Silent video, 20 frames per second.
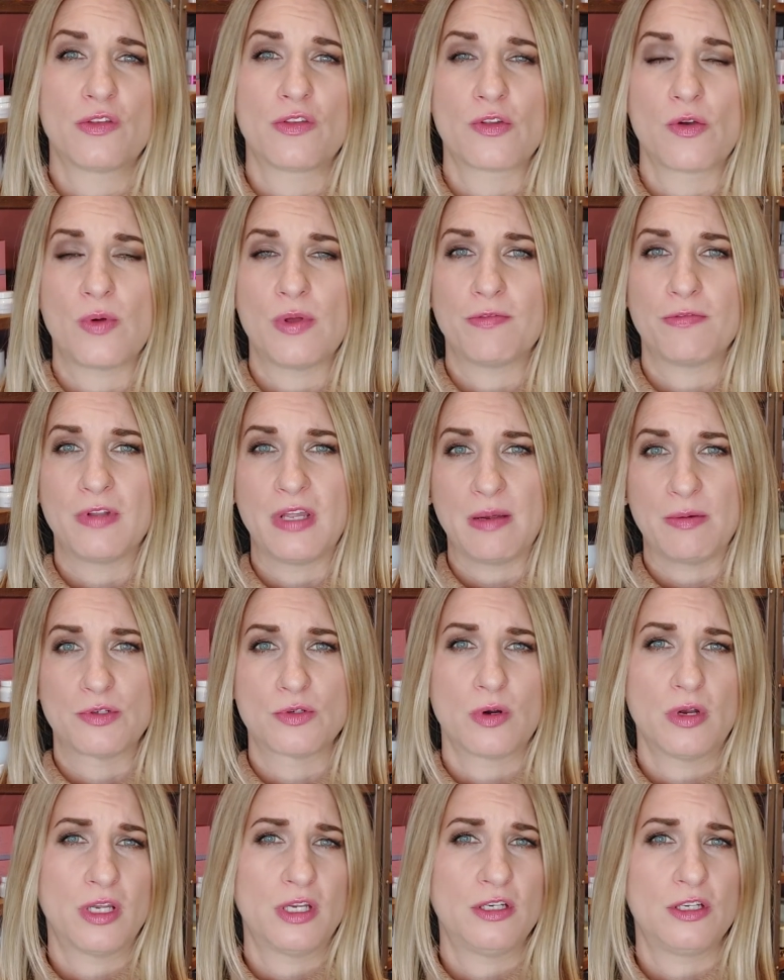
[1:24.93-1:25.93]
So
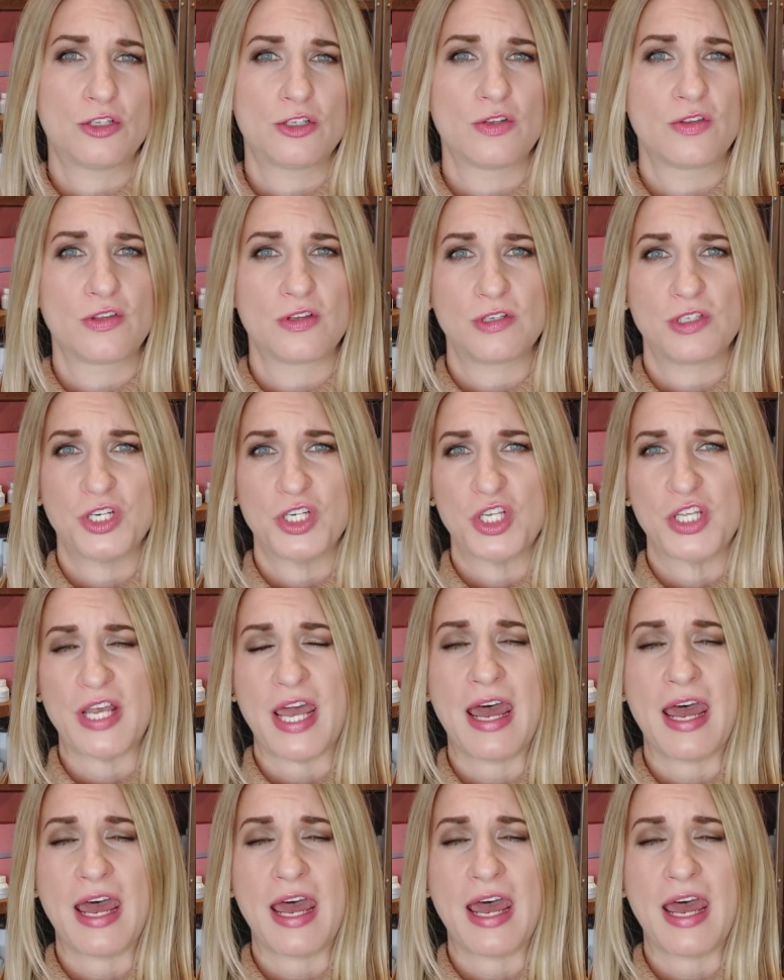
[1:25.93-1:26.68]
inflammatory conditions such as